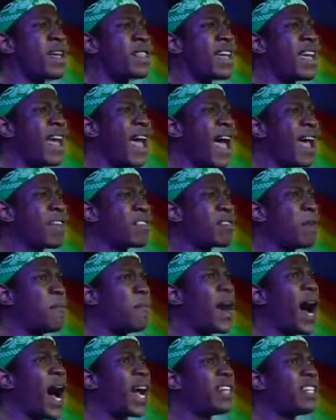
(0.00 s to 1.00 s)
They hang the
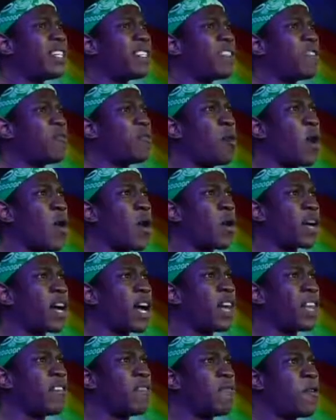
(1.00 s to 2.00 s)
bodies of poor
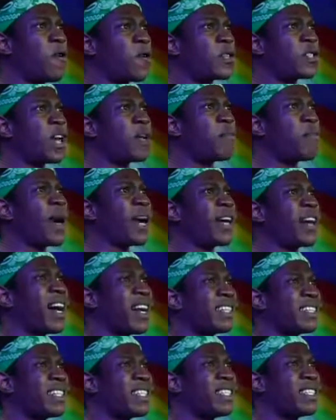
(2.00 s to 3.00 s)
colored folks on my
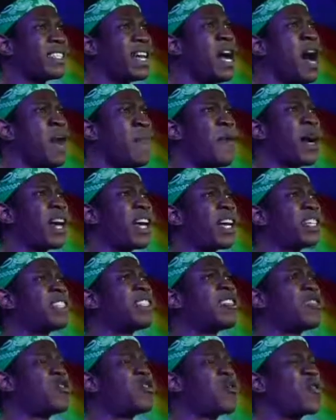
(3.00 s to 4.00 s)
cousins, my
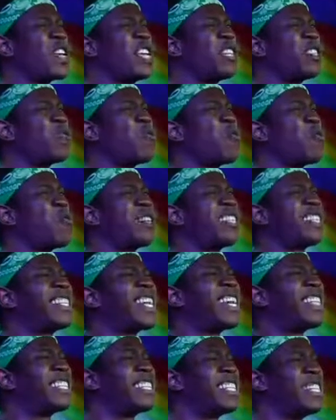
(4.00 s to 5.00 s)
cousin trees who wish
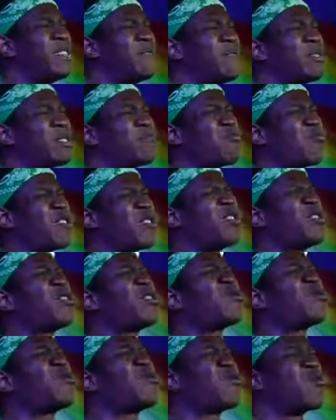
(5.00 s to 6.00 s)
their limbs weren't
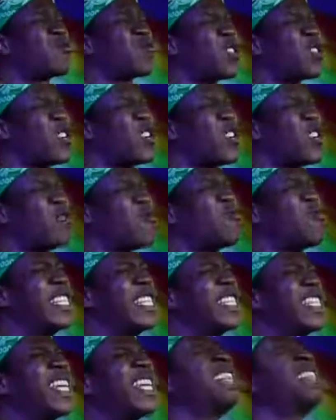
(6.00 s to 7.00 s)
so strong,
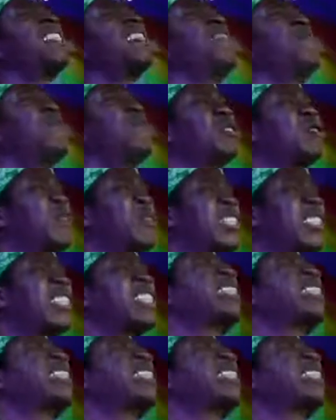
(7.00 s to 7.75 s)
wish their limbs would